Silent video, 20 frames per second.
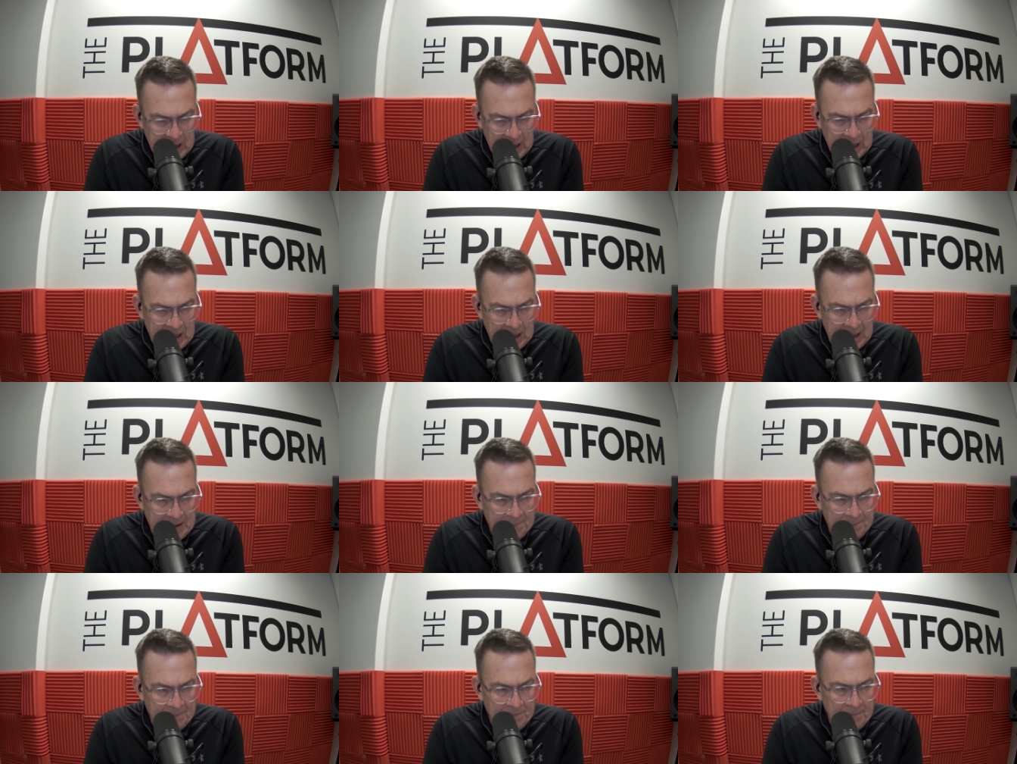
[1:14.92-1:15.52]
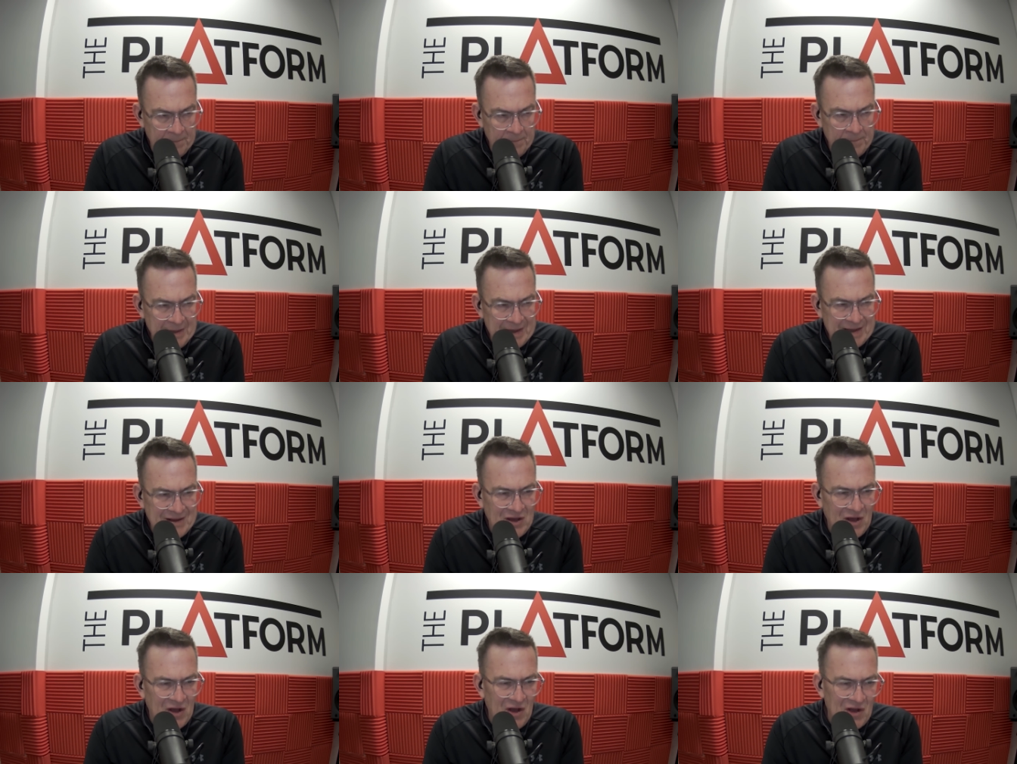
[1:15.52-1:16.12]
um,
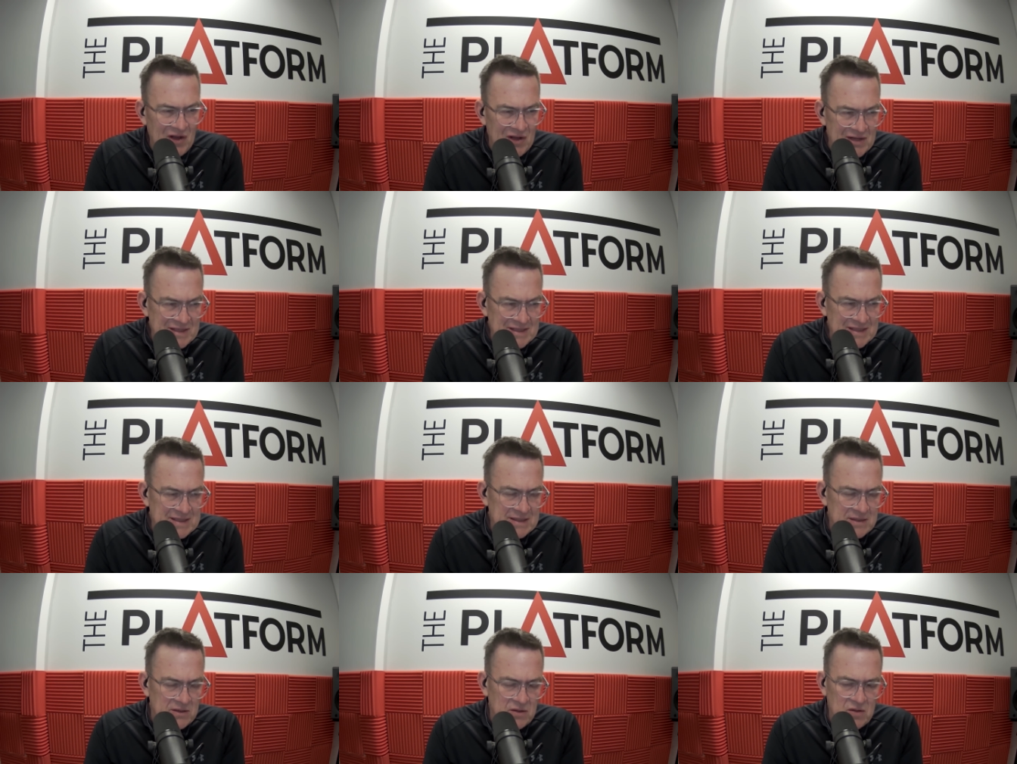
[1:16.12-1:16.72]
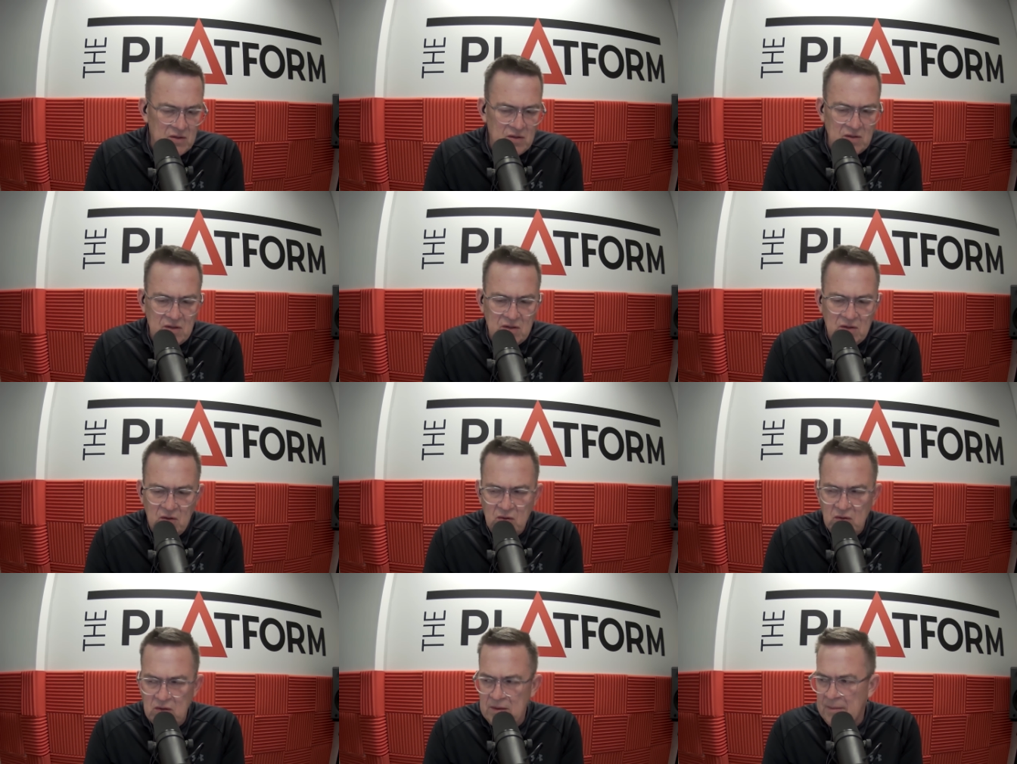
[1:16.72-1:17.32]
because
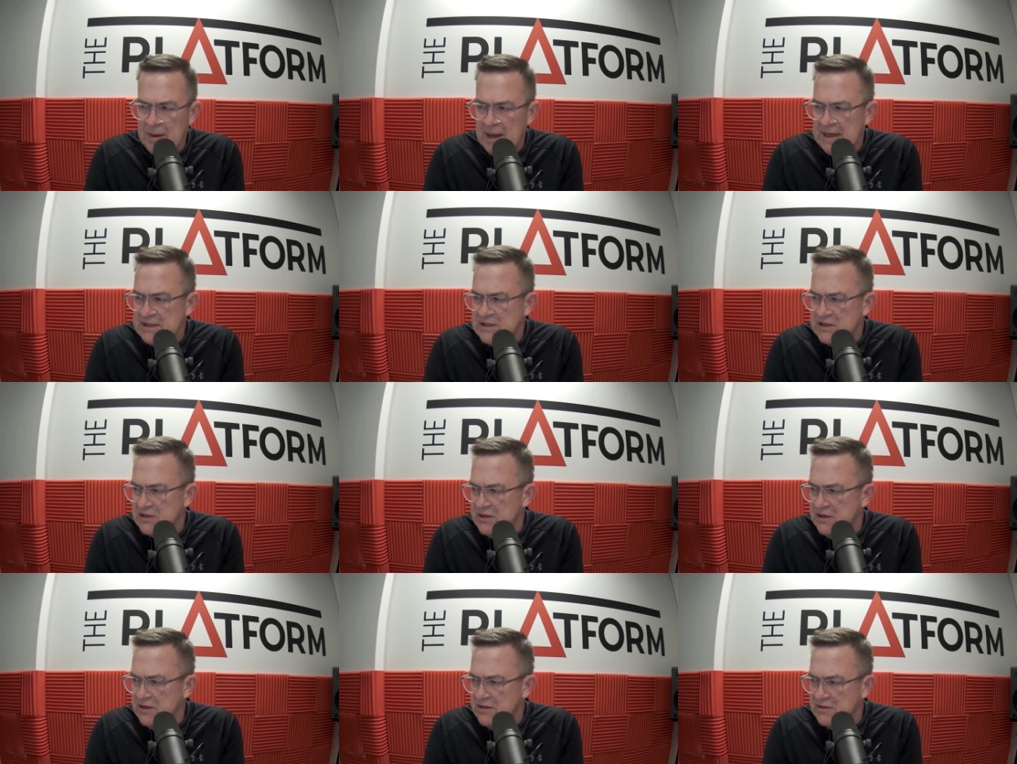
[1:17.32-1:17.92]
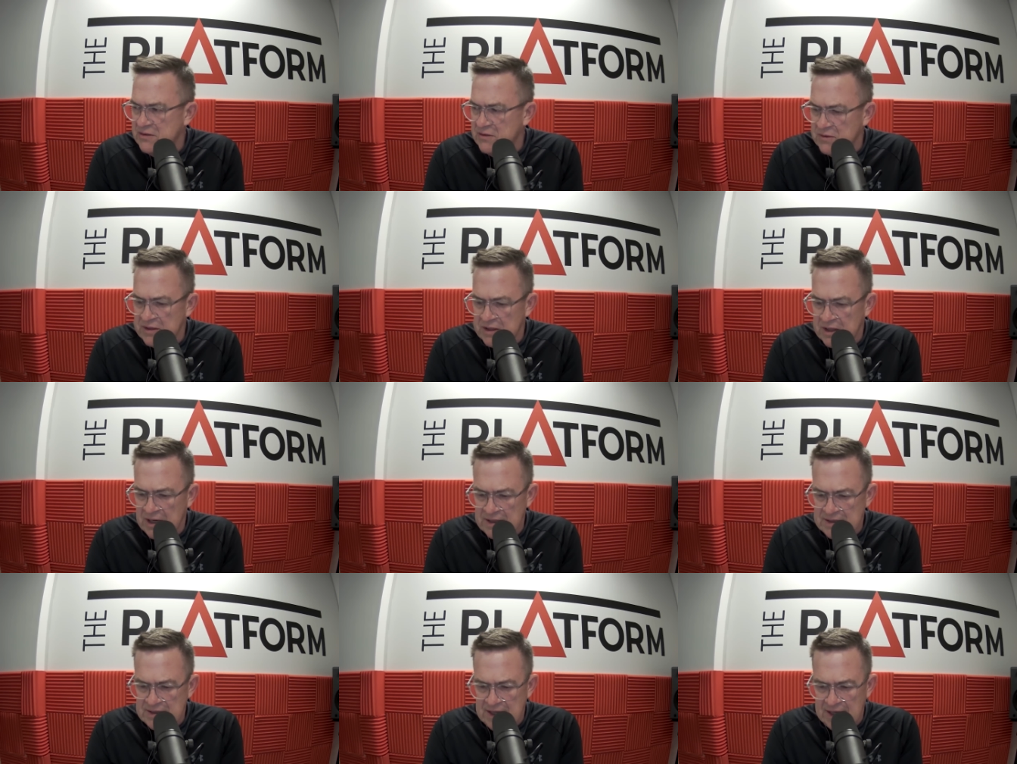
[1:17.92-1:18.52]
all the major news
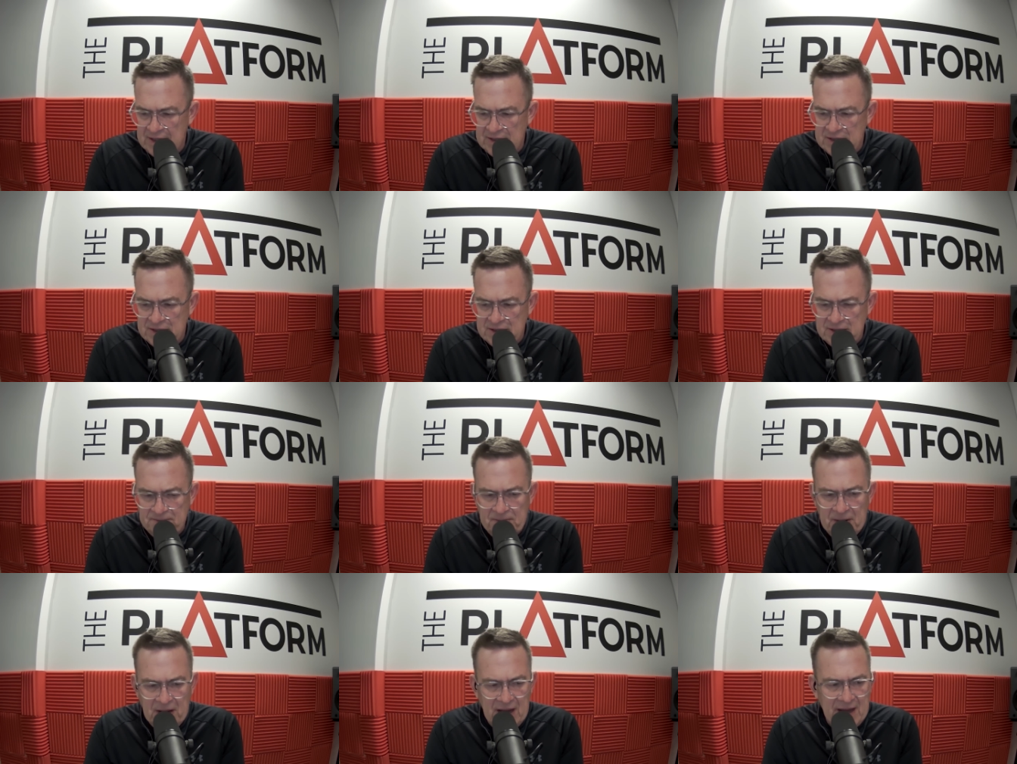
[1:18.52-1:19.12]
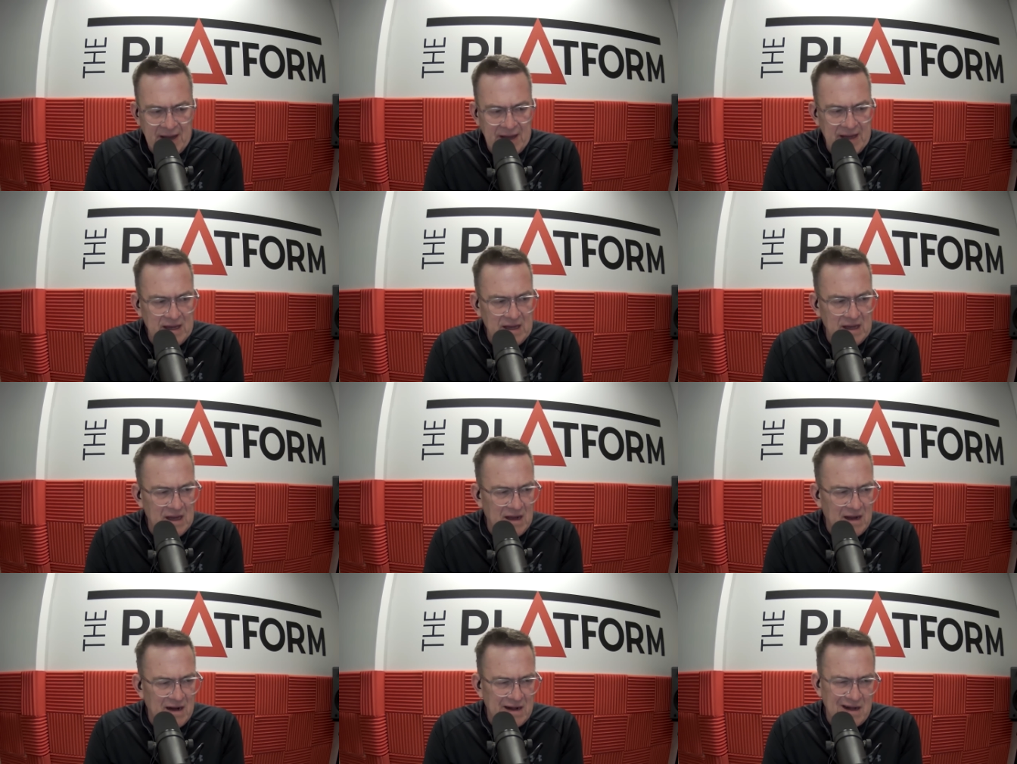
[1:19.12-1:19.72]
organisations
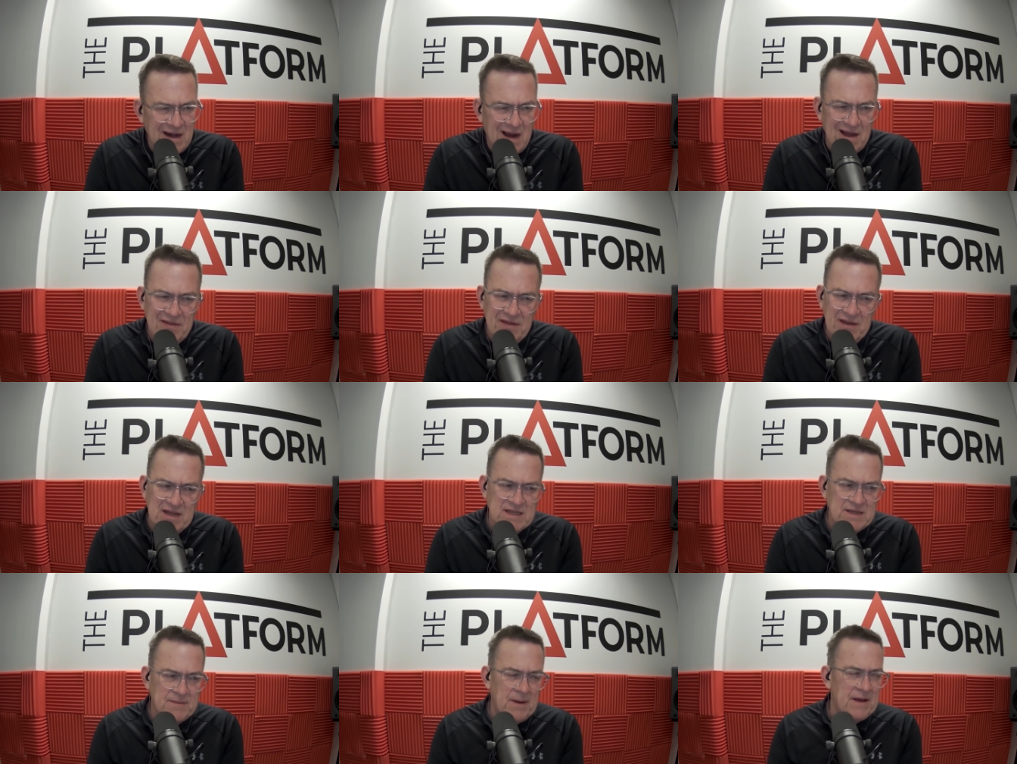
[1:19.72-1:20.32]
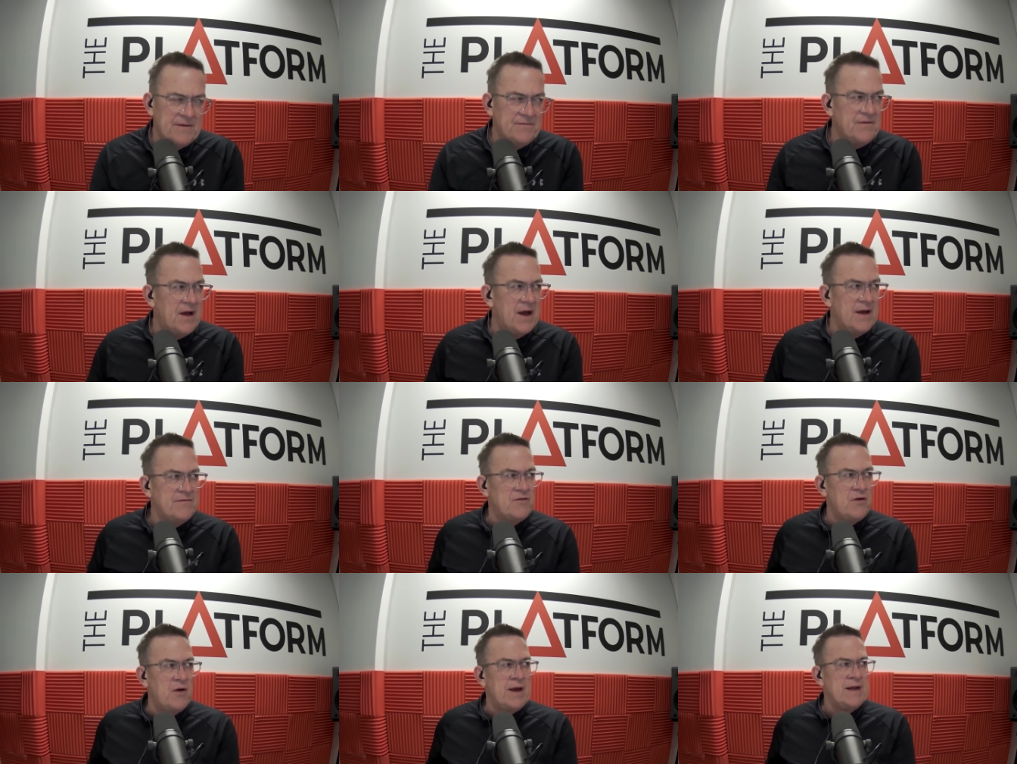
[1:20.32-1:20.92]
pay, um, I think it's about
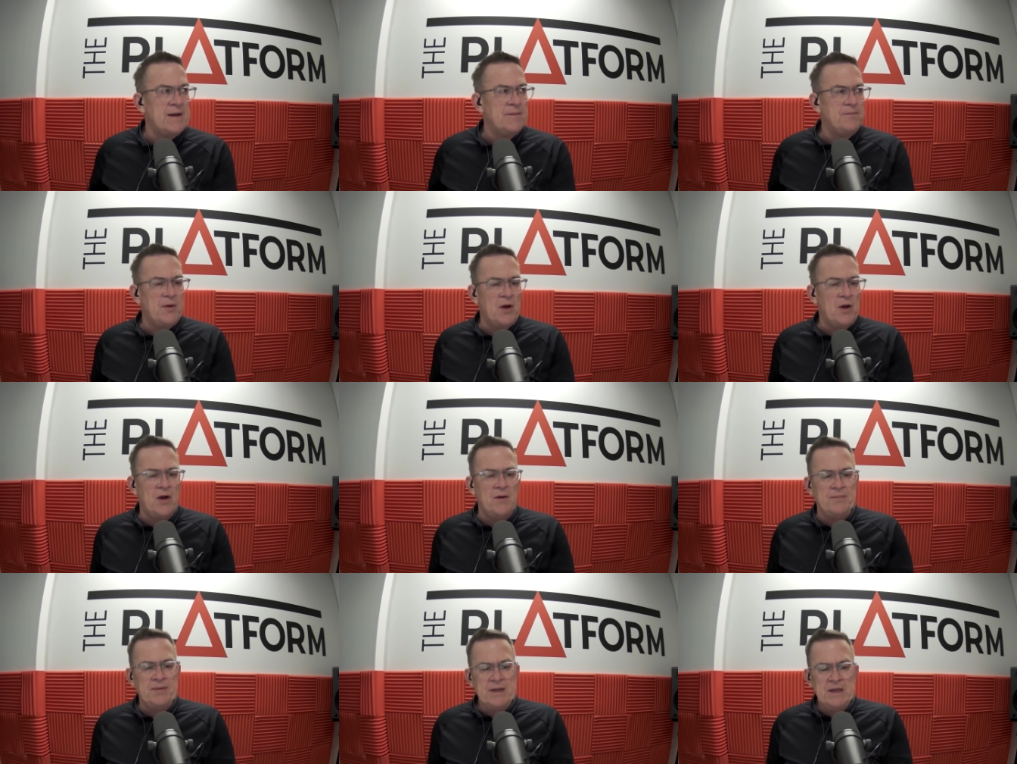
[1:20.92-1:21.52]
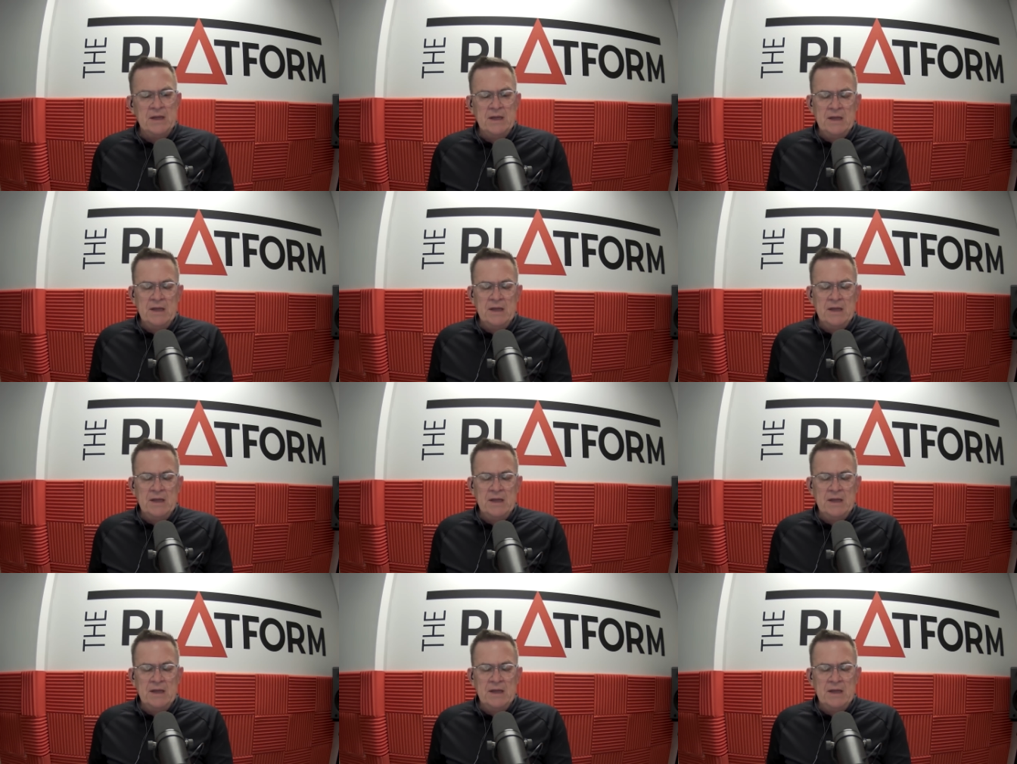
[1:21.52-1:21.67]
five grand a pop,